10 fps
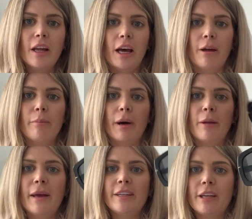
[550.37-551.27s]
But I
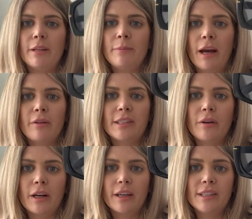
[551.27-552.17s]
picked up this pair of
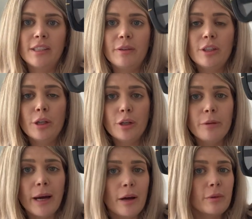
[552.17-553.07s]
sunglasses for
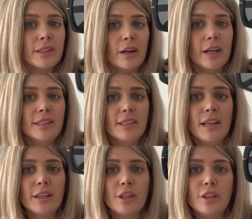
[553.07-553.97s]
£2, guys. It's
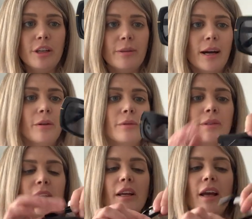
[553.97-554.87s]
literally
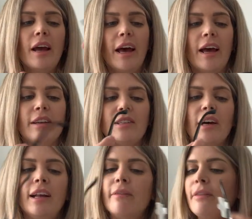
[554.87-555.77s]
£2 and
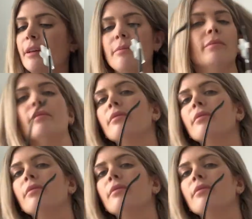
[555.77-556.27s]
I love them.